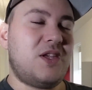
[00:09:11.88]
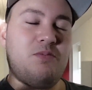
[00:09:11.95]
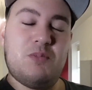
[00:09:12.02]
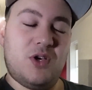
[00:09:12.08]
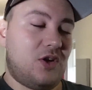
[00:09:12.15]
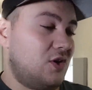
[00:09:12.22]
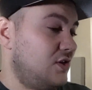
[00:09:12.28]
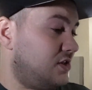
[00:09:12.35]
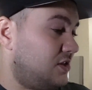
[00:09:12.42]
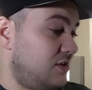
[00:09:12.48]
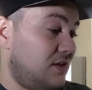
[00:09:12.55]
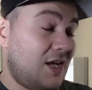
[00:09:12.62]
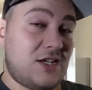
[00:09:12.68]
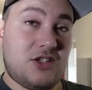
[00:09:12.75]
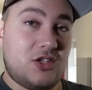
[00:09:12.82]
because
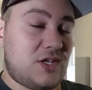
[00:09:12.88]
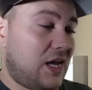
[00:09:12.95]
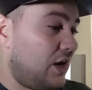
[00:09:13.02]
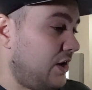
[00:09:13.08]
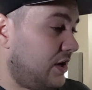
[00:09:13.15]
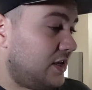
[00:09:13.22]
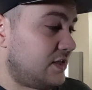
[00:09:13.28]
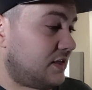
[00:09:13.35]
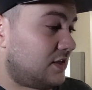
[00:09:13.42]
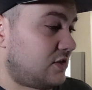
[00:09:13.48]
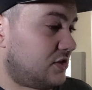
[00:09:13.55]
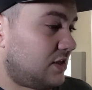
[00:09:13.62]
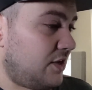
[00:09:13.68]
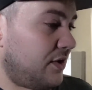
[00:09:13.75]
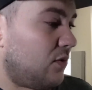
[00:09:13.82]
that's just how it is, that's
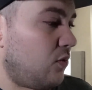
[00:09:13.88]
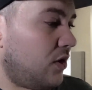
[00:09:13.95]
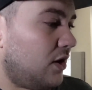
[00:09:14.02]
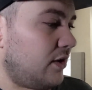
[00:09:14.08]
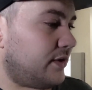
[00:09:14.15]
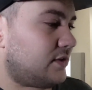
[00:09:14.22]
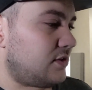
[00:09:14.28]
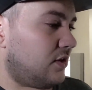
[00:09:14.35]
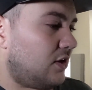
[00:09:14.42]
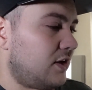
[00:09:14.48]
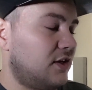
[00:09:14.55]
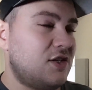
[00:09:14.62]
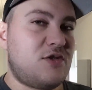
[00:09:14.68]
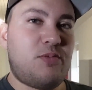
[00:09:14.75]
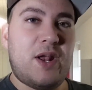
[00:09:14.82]
just how it works. So I
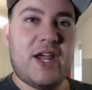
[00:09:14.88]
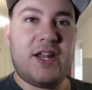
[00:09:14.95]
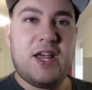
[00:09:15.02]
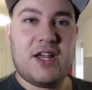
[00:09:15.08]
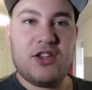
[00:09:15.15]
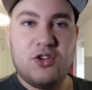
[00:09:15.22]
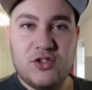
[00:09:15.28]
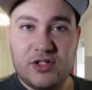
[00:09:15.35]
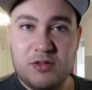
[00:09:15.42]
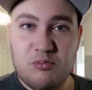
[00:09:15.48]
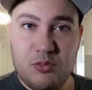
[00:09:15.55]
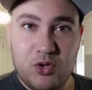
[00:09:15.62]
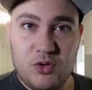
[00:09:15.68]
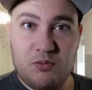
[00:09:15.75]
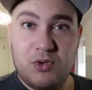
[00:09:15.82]
can explain that
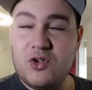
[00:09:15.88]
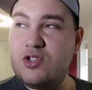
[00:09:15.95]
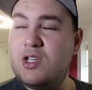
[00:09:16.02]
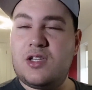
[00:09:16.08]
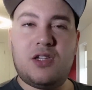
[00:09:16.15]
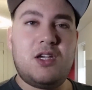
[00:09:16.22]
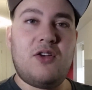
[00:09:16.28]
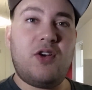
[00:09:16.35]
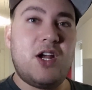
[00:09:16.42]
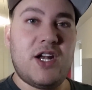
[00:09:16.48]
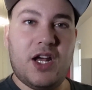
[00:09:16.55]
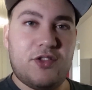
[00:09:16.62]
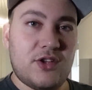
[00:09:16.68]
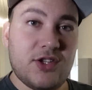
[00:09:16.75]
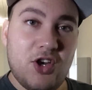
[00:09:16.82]
using music theory
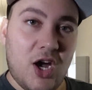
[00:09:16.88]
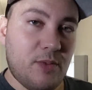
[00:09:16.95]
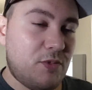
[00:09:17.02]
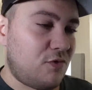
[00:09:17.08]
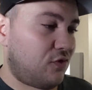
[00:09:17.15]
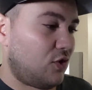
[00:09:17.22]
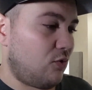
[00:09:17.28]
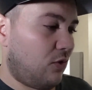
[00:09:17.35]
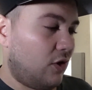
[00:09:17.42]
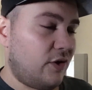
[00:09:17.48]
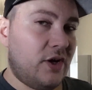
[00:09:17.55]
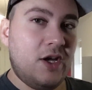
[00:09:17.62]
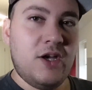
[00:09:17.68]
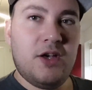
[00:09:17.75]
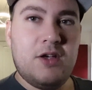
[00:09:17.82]
another time if you want.